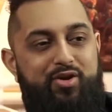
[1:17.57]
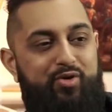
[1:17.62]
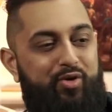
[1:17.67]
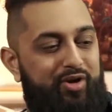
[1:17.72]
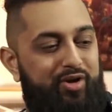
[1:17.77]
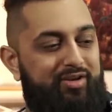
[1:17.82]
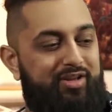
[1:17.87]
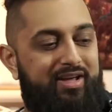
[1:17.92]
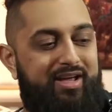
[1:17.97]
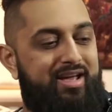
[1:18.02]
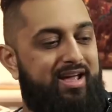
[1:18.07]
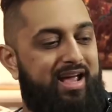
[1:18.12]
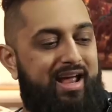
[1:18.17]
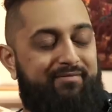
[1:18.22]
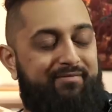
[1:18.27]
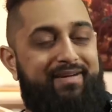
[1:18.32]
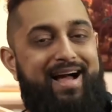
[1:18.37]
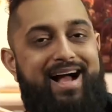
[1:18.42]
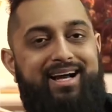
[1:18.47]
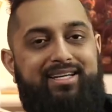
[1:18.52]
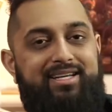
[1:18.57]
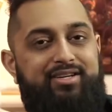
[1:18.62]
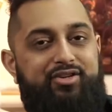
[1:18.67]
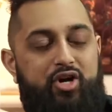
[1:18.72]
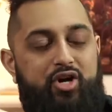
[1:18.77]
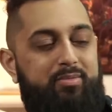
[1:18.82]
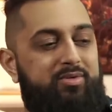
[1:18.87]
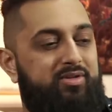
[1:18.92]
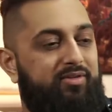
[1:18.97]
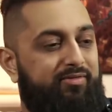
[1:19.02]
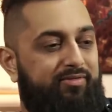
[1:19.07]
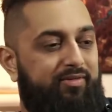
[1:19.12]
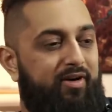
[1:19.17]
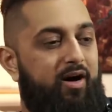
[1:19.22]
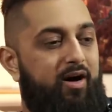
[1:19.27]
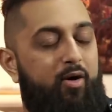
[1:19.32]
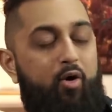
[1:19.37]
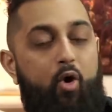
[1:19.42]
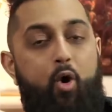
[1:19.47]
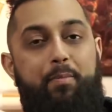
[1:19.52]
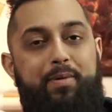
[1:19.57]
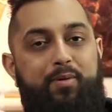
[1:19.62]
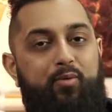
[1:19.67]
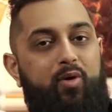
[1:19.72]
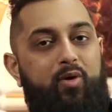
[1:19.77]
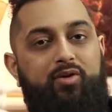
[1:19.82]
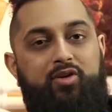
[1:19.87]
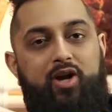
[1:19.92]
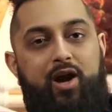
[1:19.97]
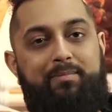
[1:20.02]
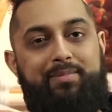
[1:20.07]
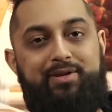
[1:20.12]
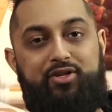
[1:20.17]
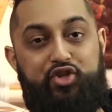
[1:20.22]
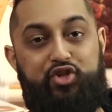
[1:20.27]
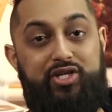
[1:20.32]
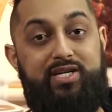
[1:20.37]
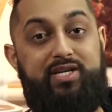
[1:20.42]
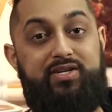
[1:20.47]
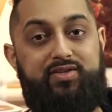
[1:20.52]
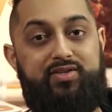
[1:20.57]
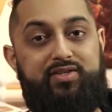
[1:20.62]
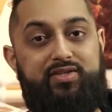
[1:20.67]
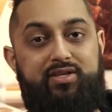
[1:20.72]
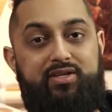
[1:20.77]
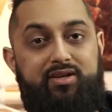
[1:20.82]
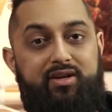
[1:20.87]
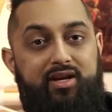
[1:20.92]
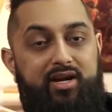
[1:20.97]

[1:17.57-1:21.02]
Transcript: You could, in fact, in terms of open world RPGs,